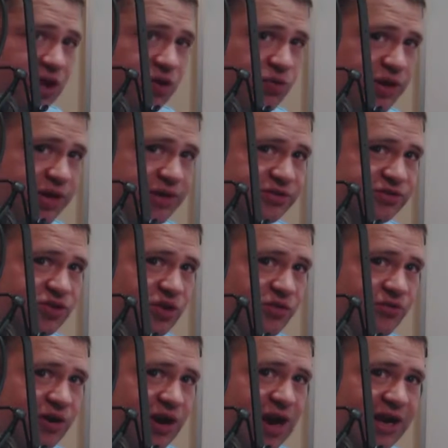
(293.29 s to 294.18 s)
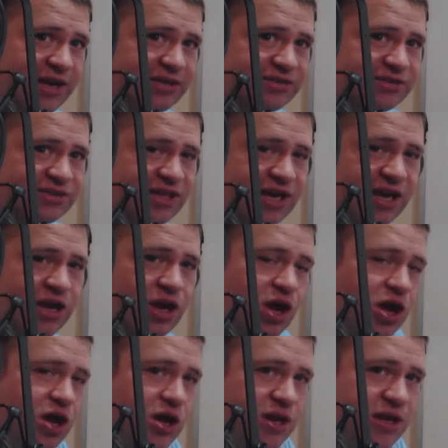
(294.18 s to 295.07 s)
week is over. I can say,
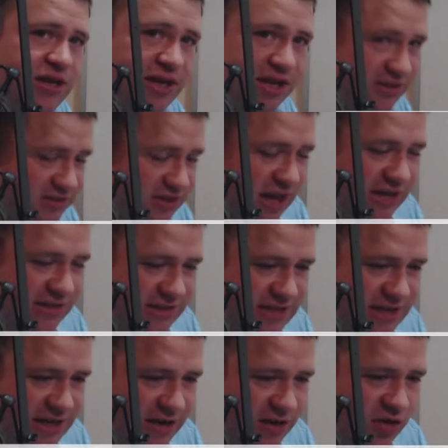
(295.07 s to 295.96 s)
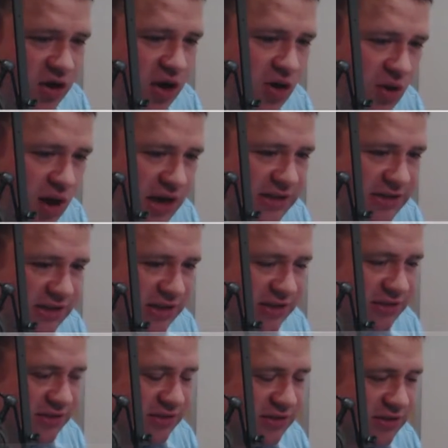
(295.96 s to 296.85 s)
yes, I did, or no, I
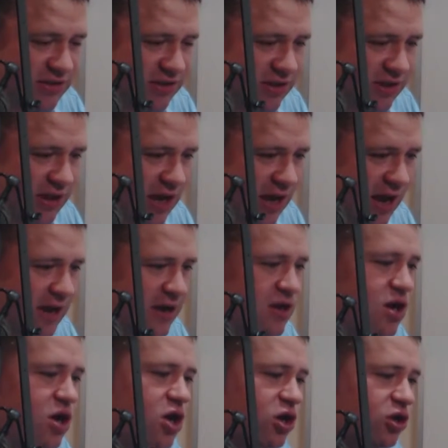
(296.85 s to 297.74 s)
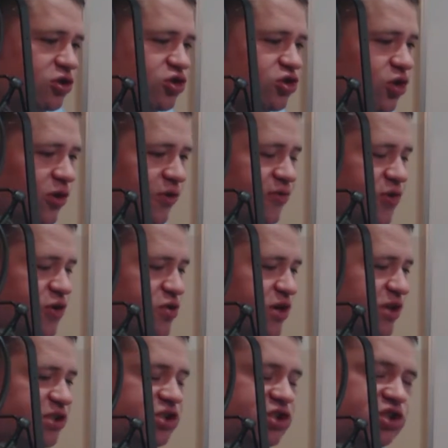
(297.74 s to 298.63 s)
didn't. Okay? So if you
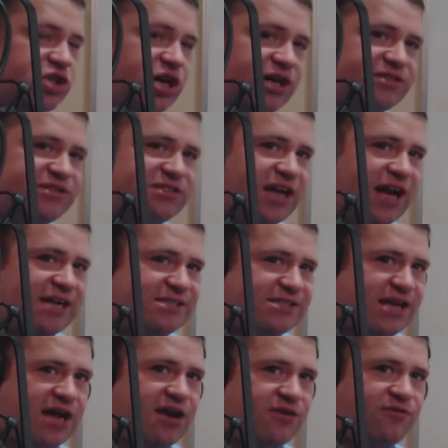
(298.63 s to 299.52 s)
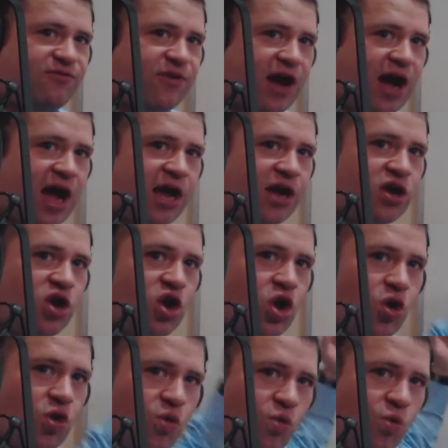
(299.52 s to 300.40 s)
can just identify
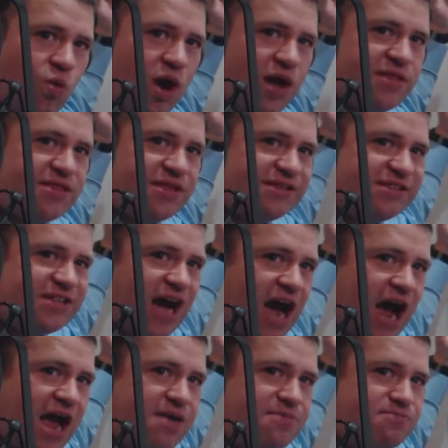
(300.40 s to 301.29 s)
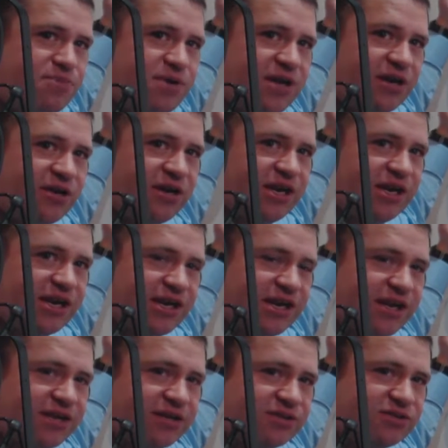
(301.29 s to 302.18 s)
what the time period
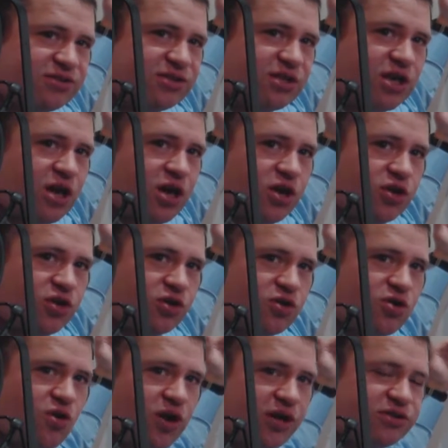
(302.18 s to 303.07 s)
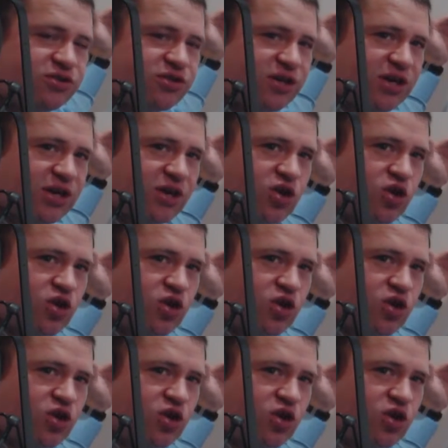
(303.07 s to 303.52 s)
is, you're going to